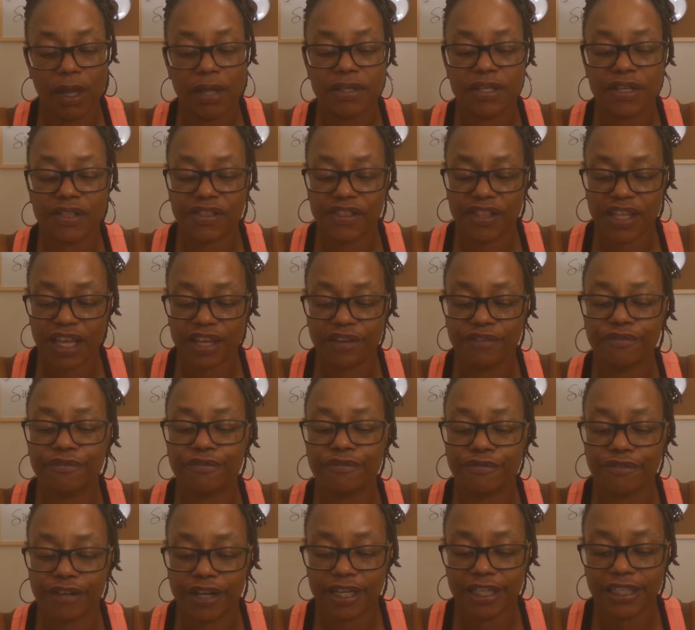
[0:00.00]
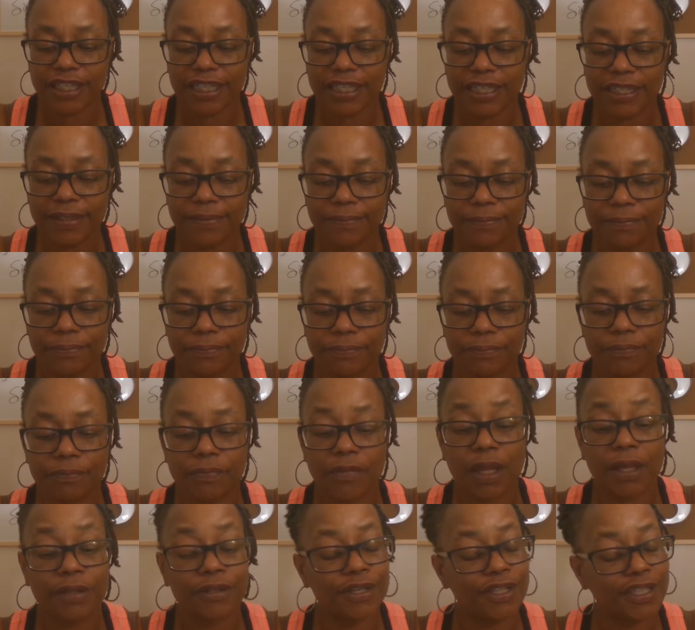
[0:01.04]
To think freely,
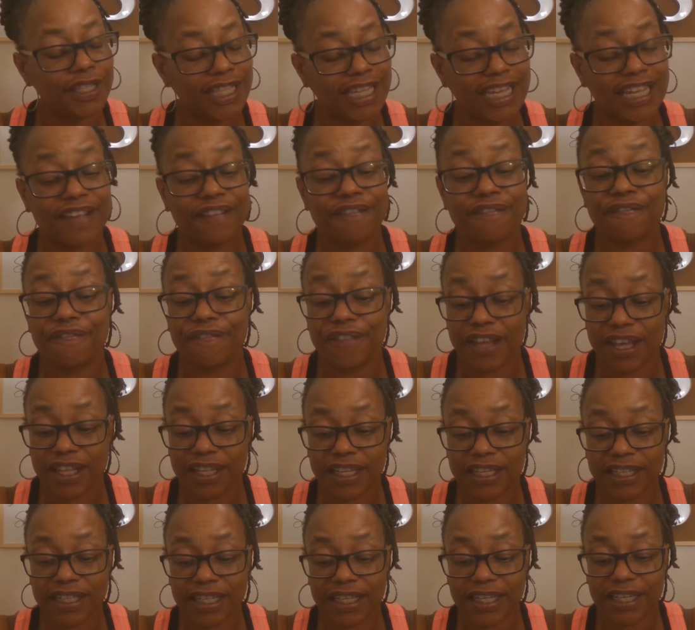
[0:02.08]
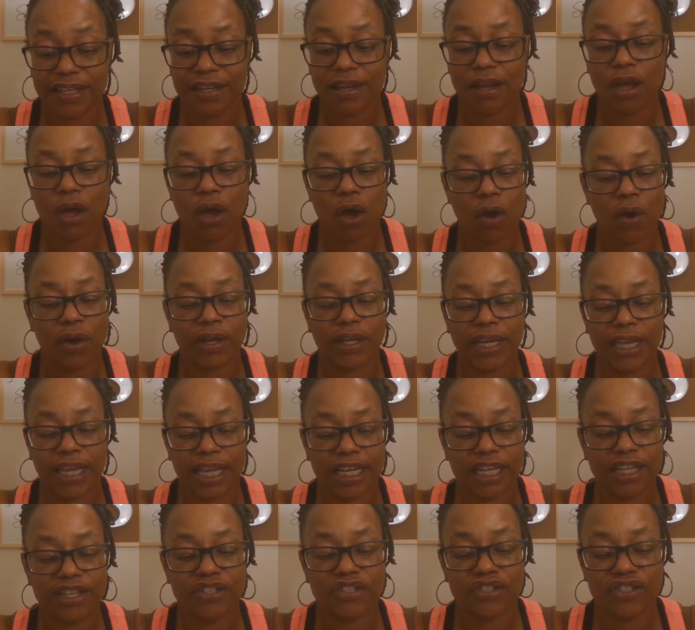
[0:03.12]
to think feelingly on
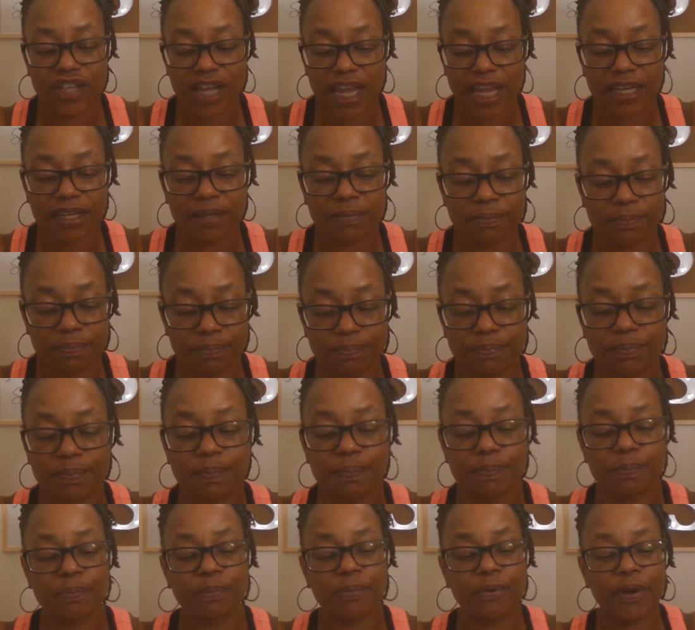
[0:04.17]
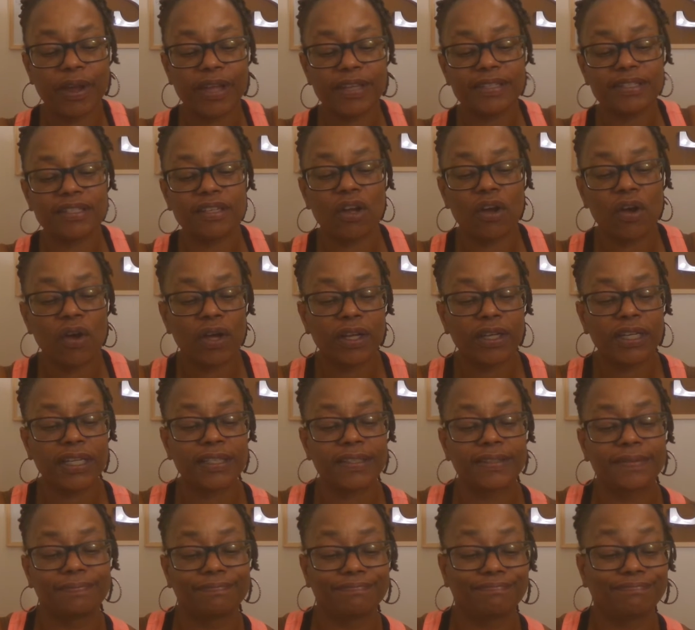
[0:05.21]
any state impressed on it,